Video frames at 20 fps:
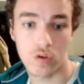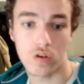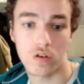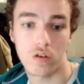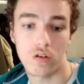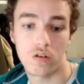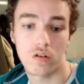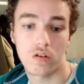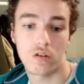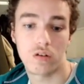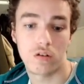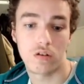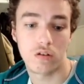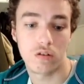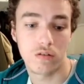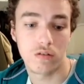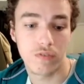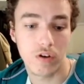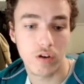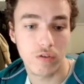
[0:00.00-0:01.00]

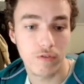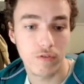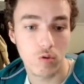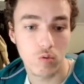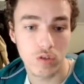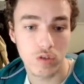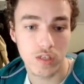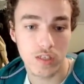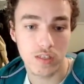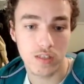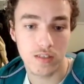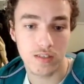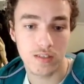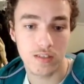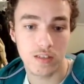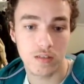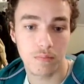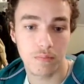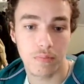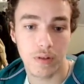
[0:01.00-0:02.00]

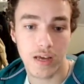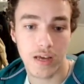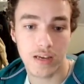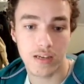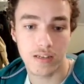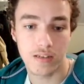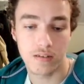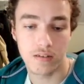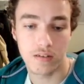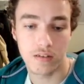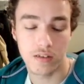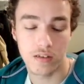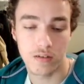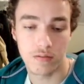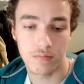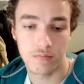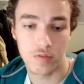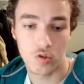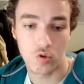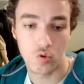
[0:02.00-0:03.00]
resistance black
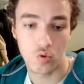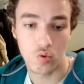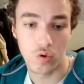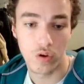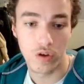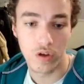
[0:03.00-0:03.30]
can do